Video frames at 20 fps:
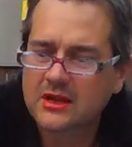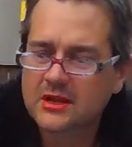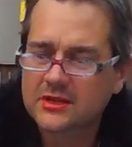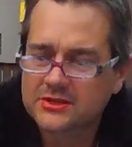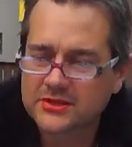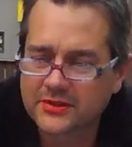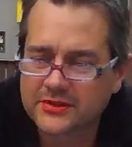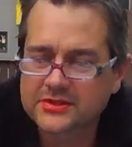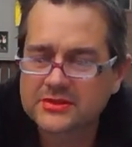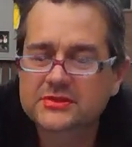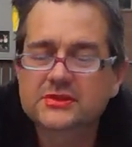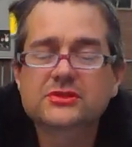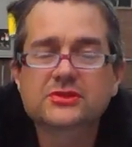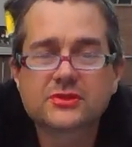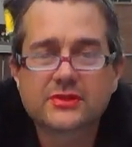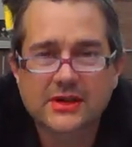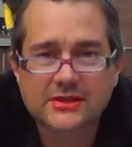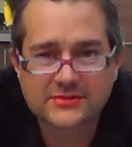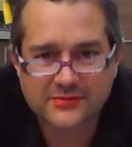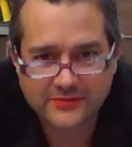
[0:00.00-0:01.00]
So this is the
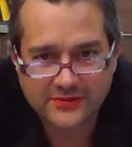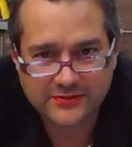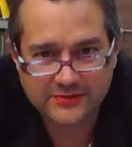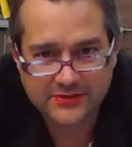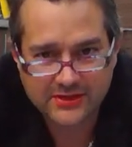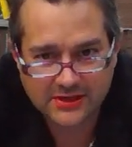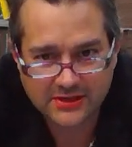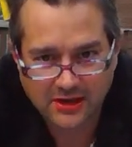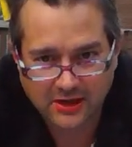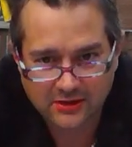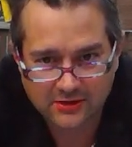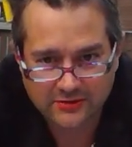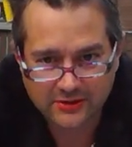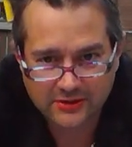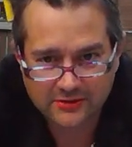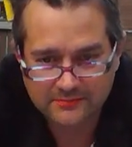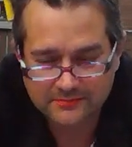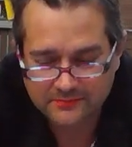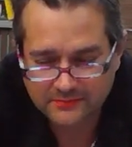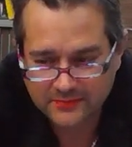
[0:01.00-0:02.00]
2015
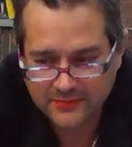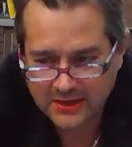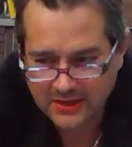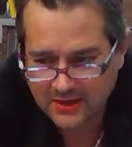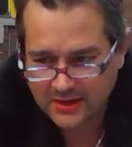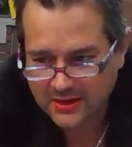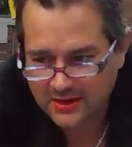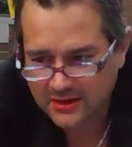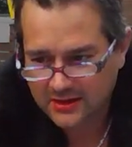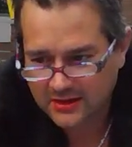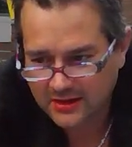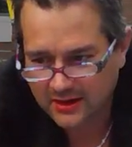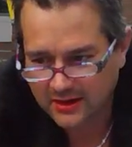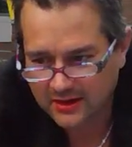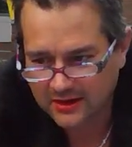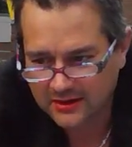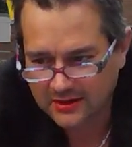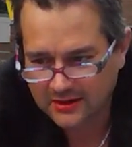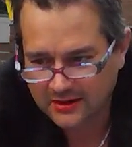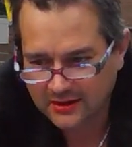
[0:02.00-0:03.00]
Oliver.
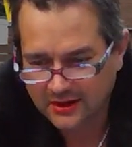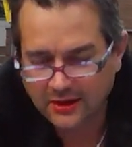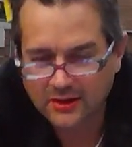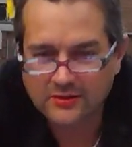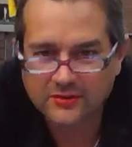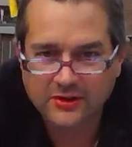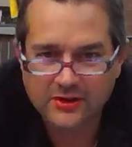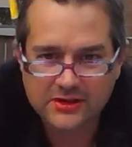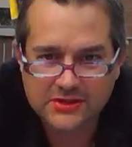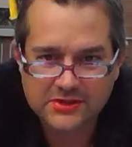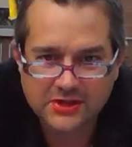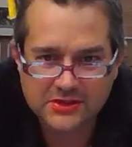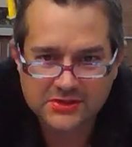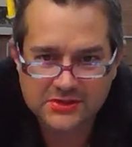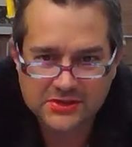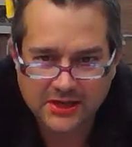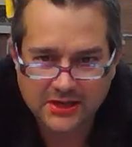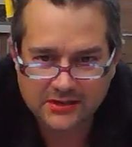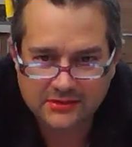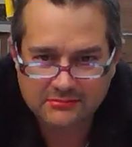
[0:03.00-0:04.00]
Oliver is our
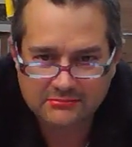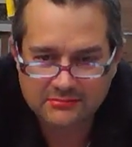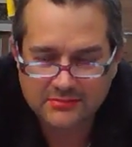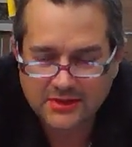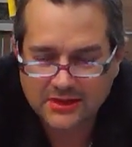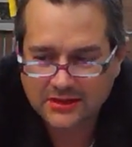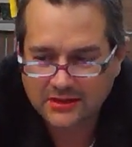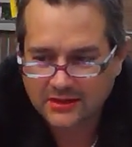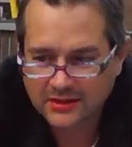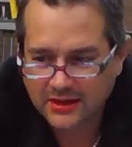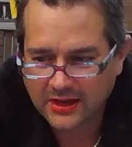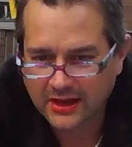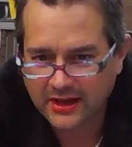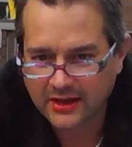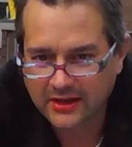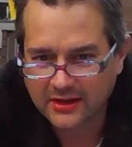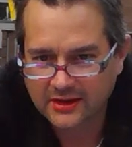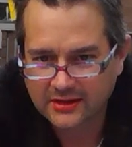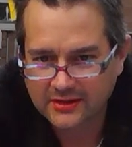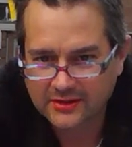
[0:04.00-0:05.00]
son,
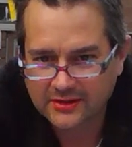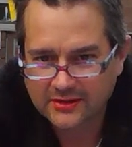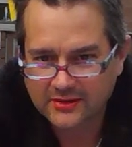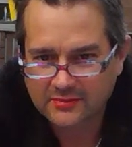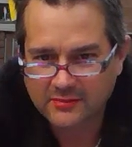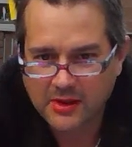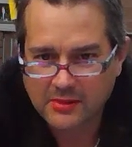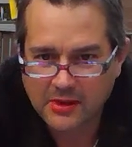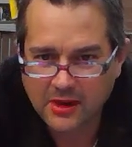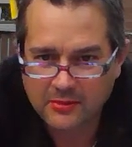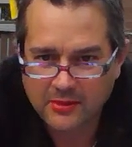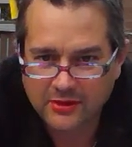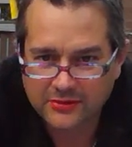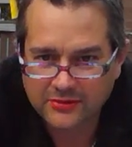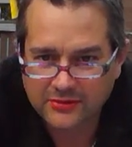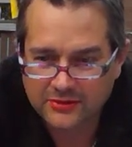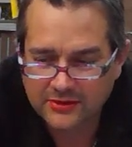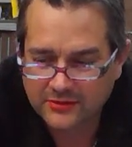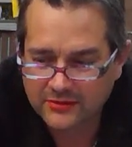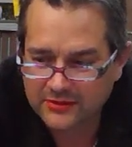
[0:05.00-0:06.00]
and my mom
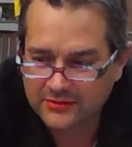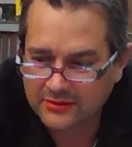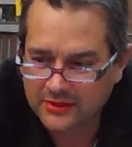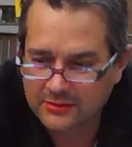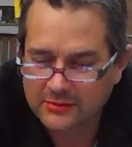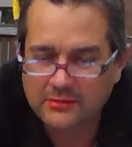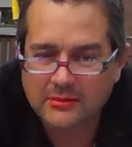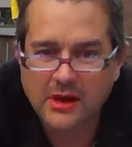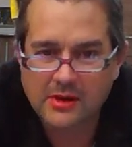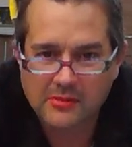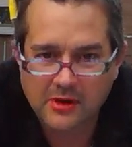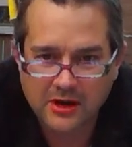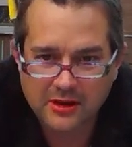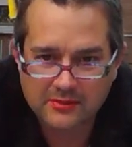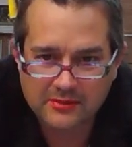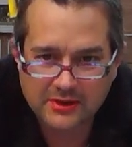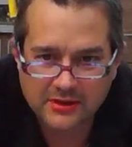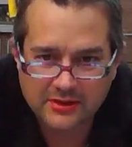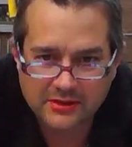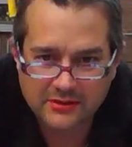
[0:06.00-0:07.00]
also did this label. My
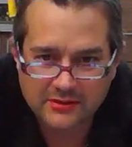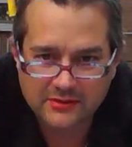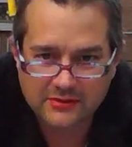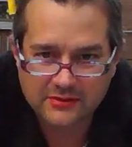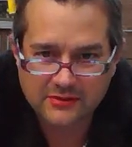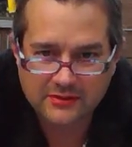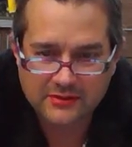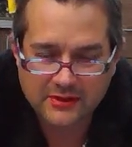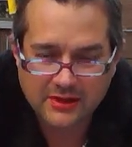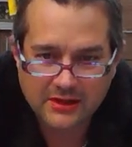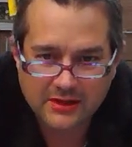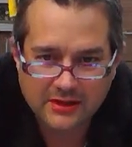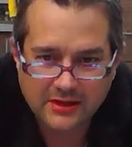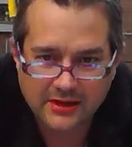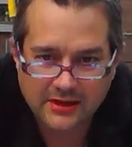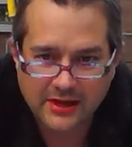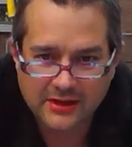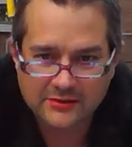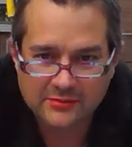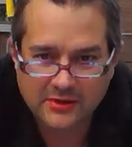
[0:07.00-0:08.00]
mom is
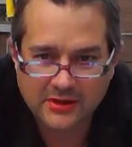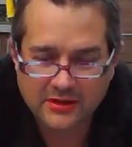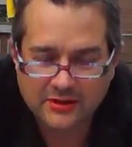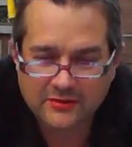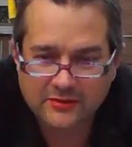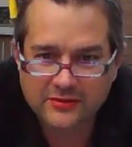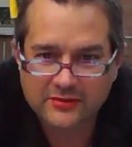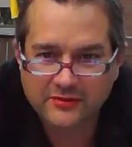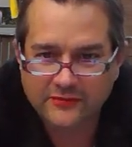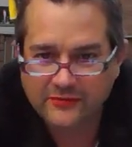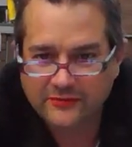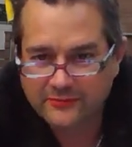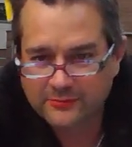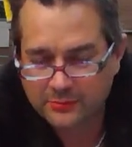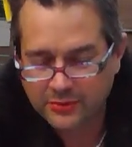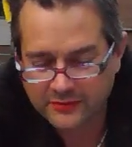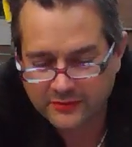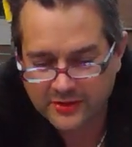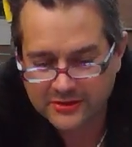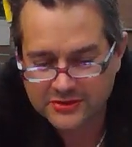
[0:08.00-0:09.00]
and has been a
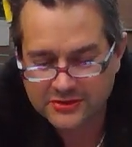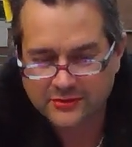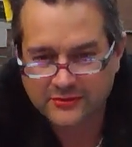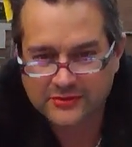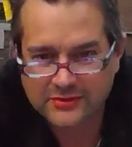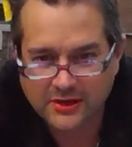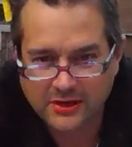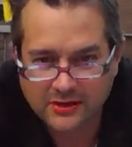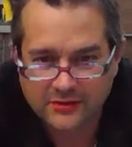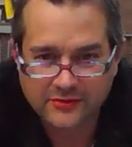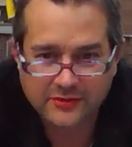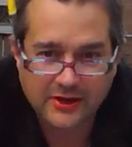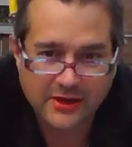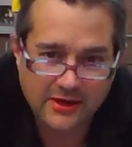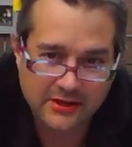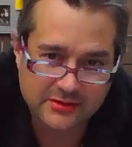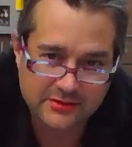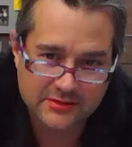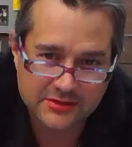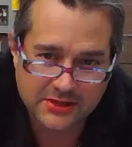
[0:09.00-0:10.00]
professional photographer
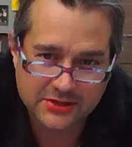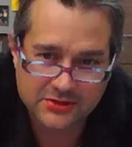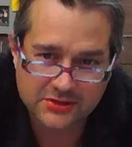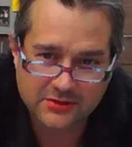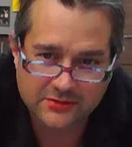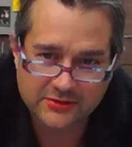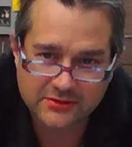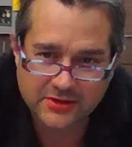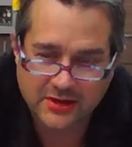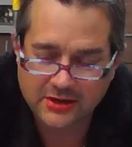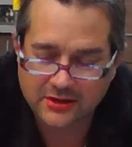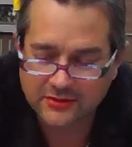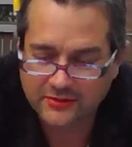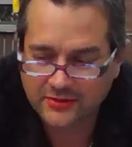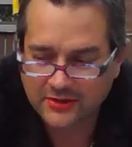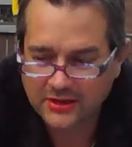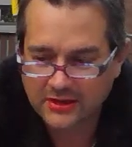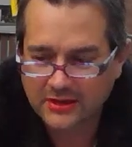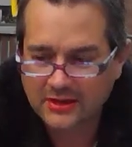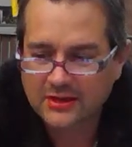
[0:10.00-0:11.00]
and teacher of
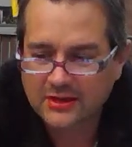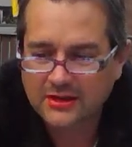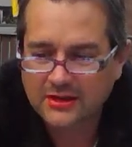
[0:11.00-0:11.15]
photography